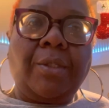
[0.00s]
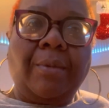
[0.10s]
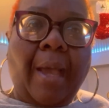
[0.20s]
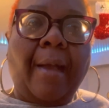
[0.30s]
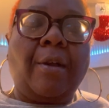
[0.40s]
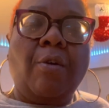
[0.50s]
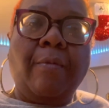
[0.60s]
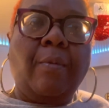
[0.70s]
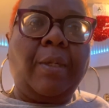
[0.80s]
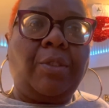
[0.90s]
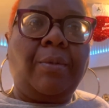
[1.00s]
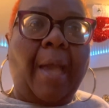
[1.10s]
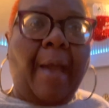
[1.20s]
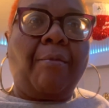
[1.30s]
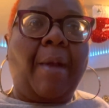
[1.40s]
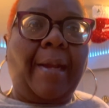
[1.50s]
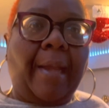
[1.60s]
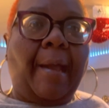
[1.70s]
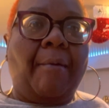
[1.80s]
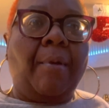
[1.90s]
you got. Go for what you got right
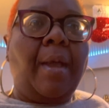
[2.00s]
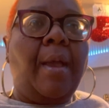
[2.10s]
now.